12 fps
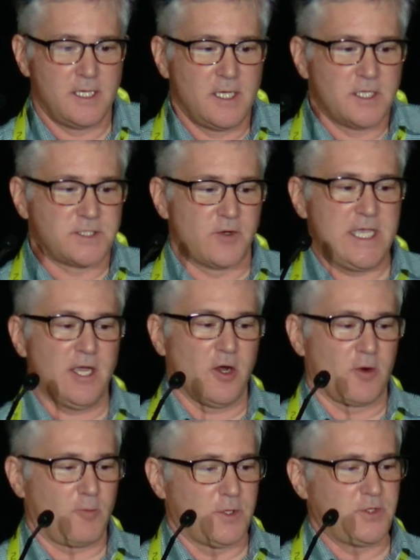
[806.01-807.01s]
So
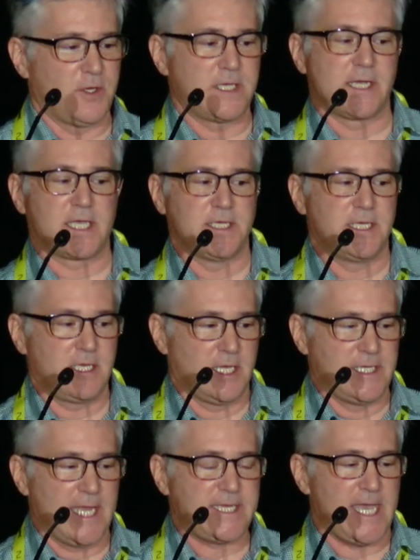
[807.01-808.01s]
here we're doing a
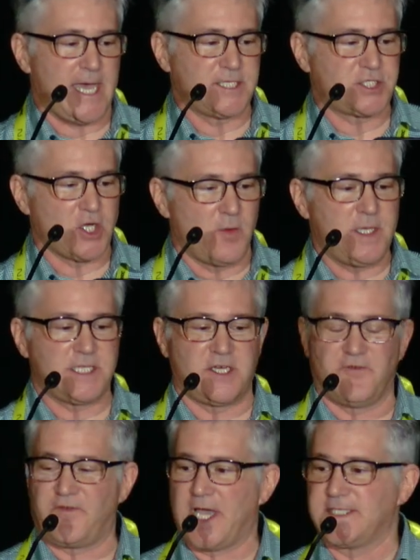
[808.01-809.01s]
netcad, show me the
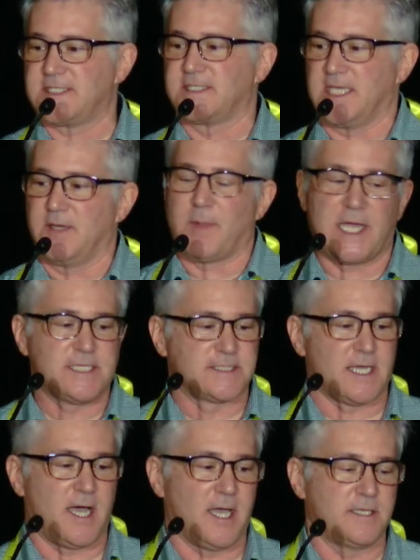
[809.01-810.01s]
devices in my
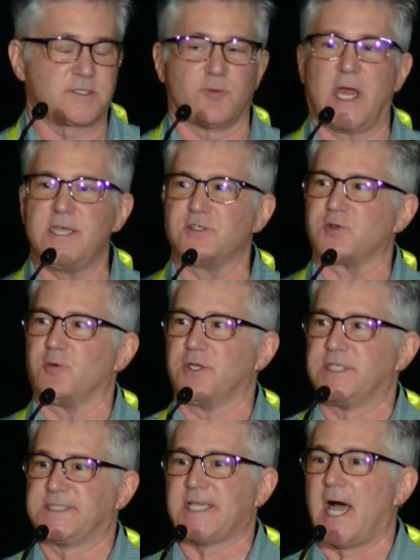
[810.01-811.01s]
design. So when I use the word
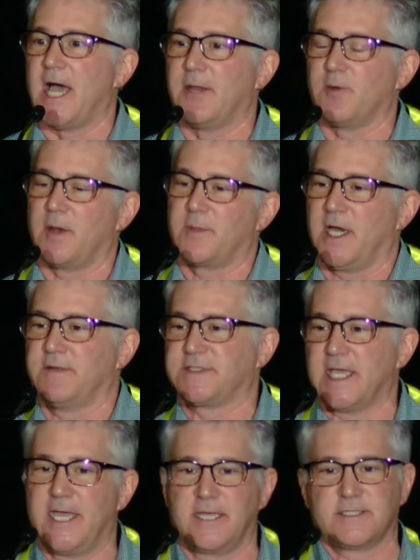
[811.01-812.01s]
design, what I'm kind of
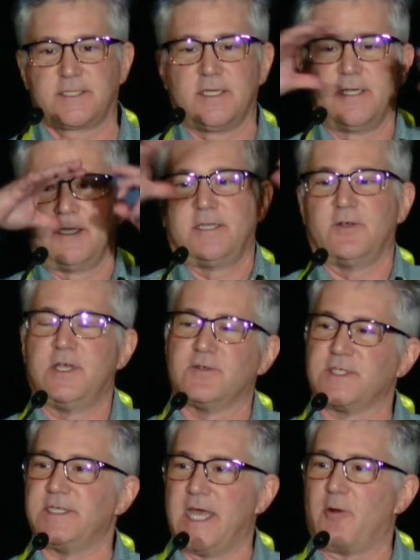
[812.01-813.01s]
saying is,
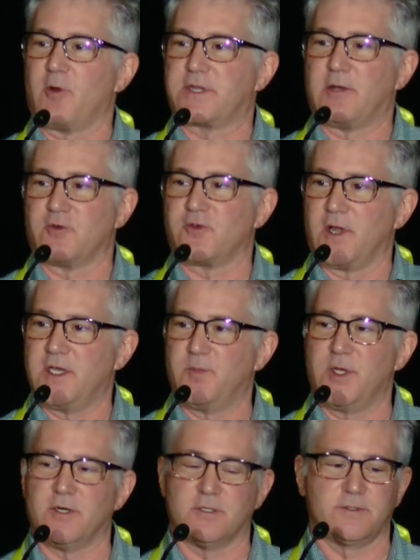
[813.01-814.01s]
here's a network that we're trying to
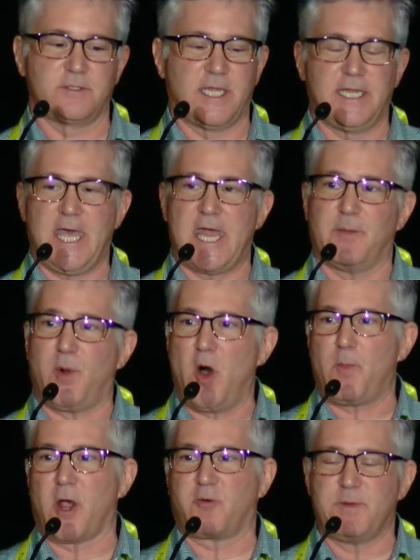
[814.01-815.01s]
build. And at a
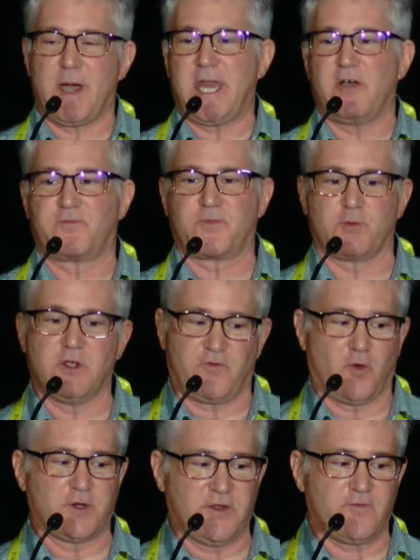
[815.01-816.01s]
ballpark, we might have 3 or
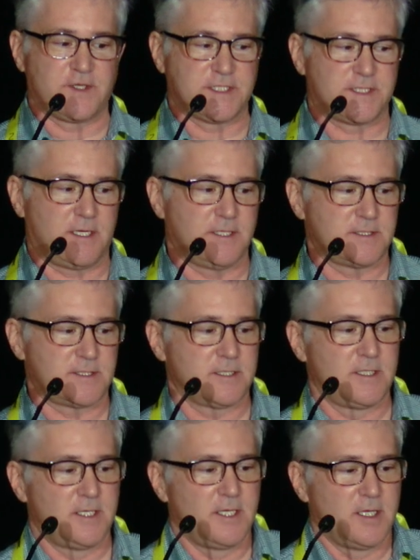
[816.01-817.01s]
4 different designs.
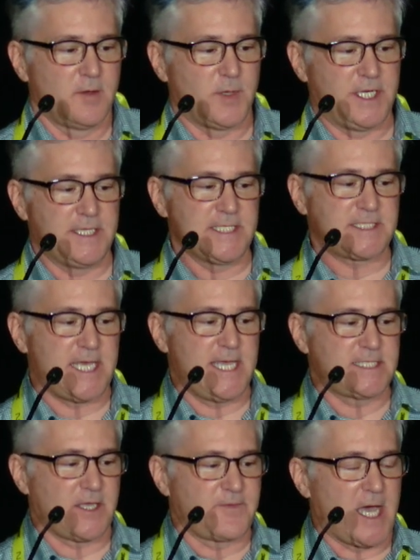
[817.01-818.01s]
But in this
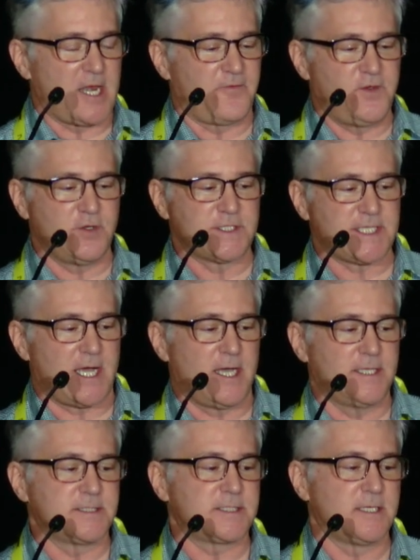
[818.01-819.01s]
case, I've got a few
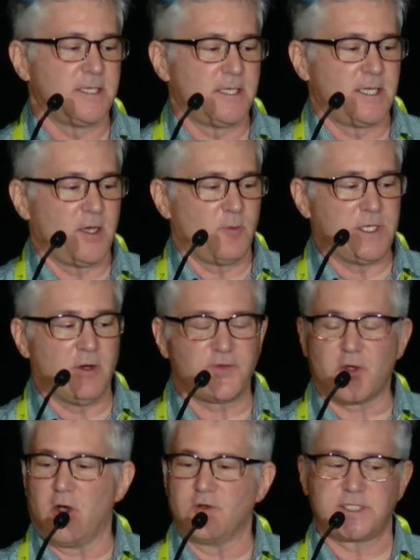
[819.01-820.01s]
designs. We know what
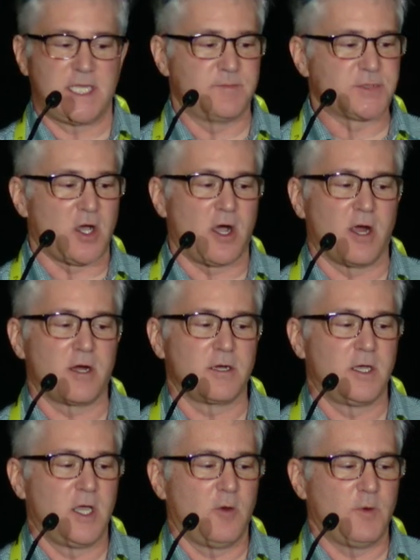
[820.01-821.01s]
their host names are.
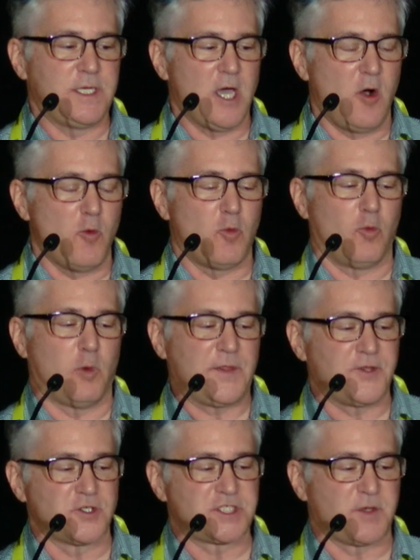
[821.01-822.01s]
We know what
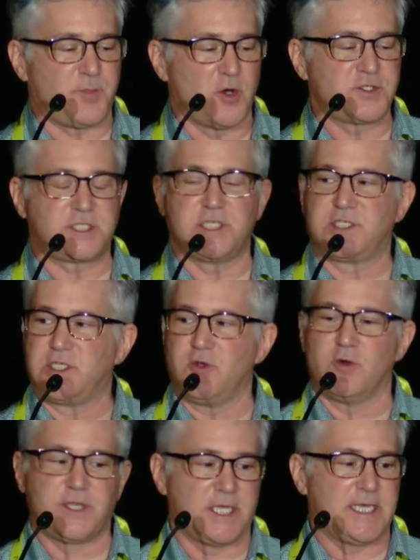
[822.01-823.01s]
they're supposed to do
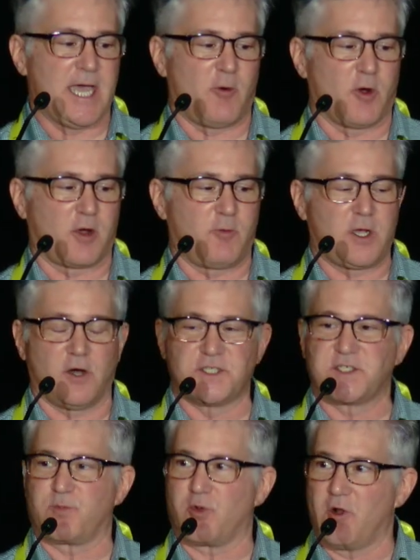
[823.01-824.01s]
in the network. We call
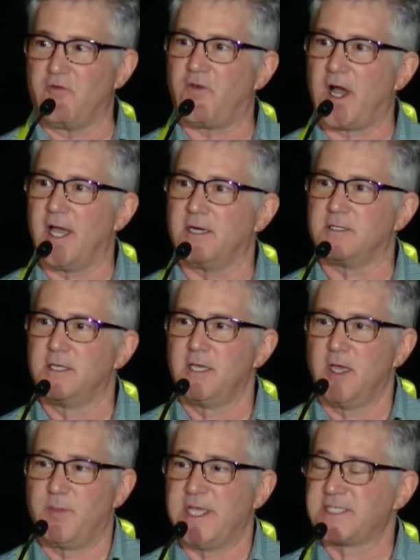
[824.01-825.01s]
this a profile.
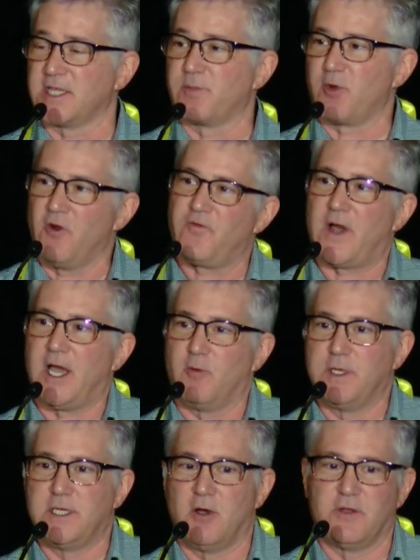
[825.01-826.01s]
And based on the profile,
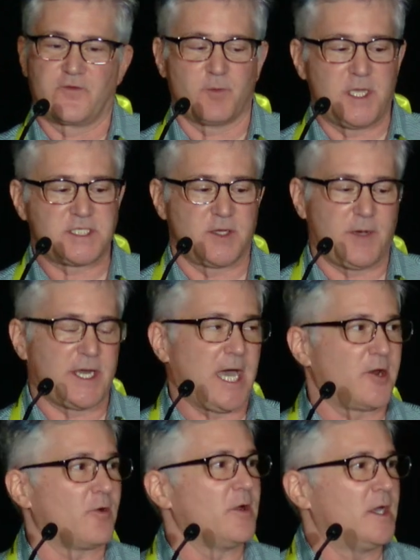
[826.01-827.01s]
we know information about how
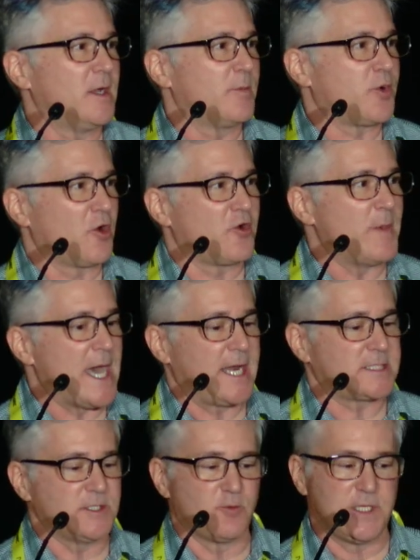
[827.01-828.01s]
to
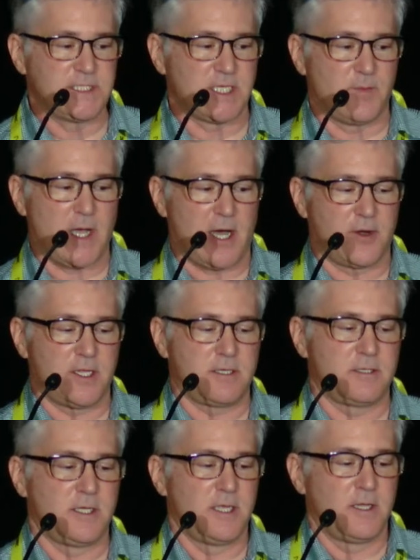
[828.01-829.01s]
programmatically reason about it.
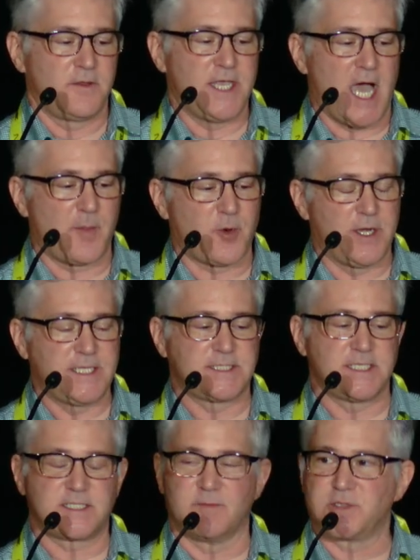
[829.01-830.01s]
The operating
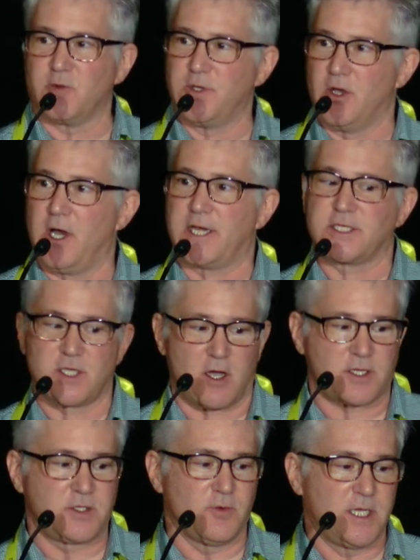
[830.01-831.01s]
system, so we know how to
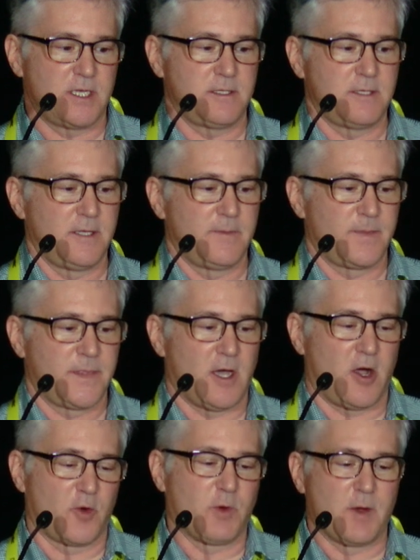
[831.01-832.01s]
talk to it. The
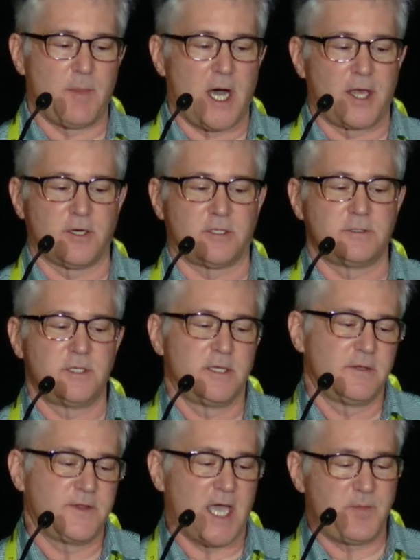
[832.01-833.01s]
hardware model,
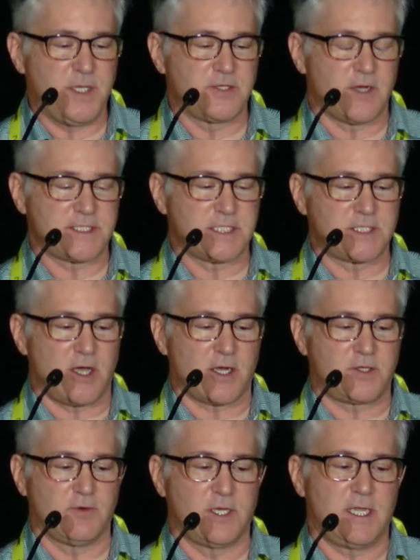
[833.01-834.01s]
the IP address to talk
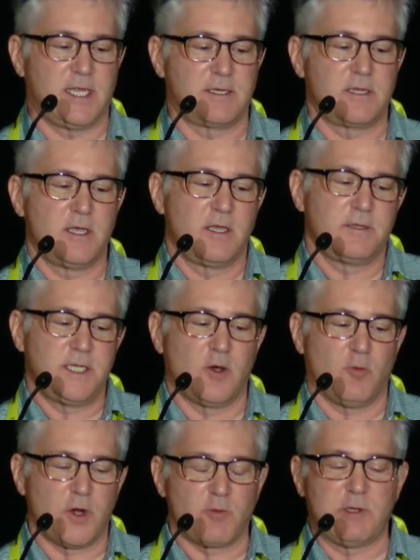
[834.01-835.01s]
to it. And
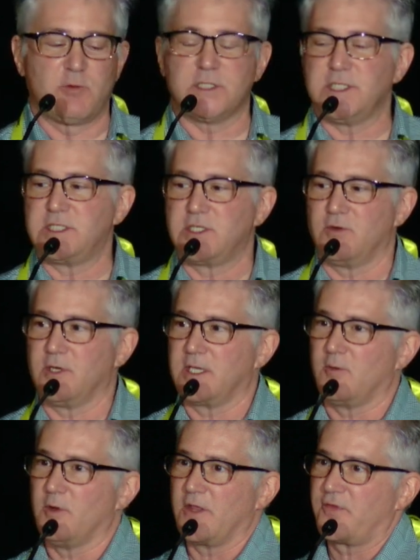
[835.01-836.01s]
what are we really
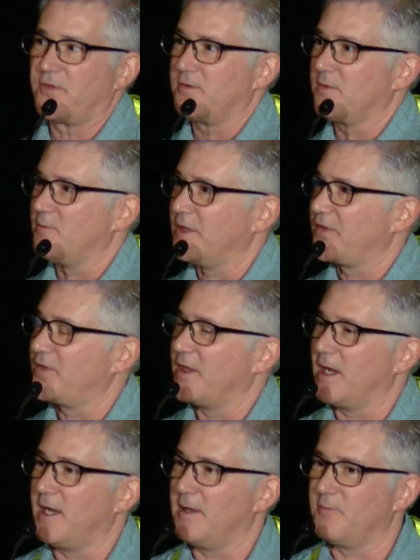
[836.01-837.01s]
doing with
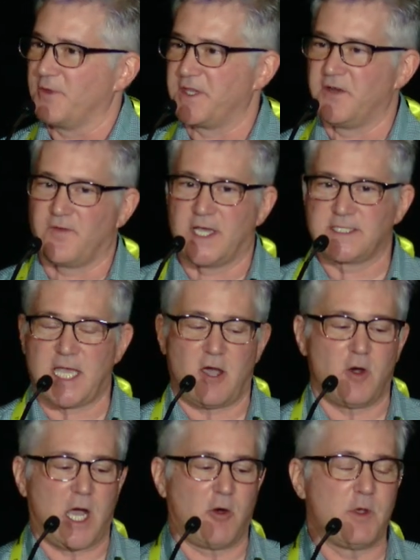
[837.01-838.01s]
the device?
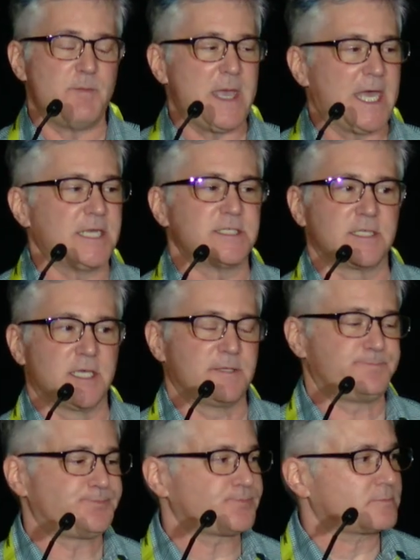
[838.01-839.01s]
How are we managing it
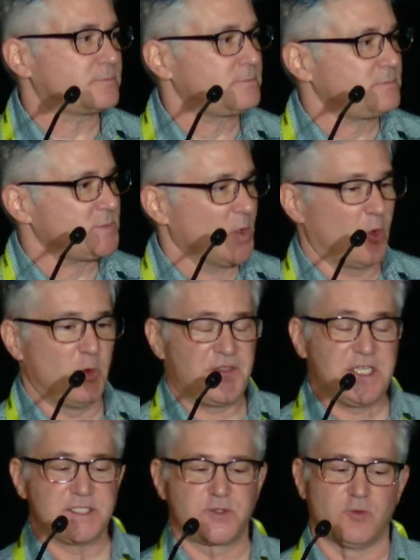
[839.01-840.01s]
with
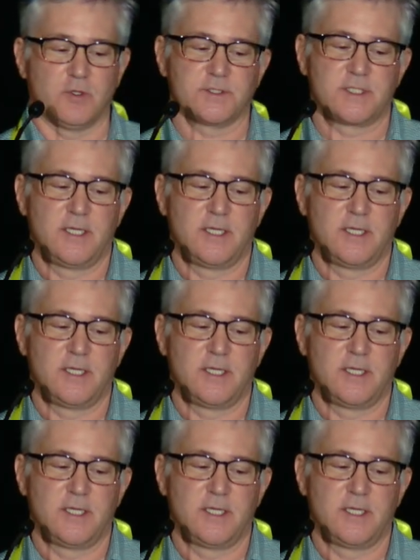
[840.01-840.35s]
these tools?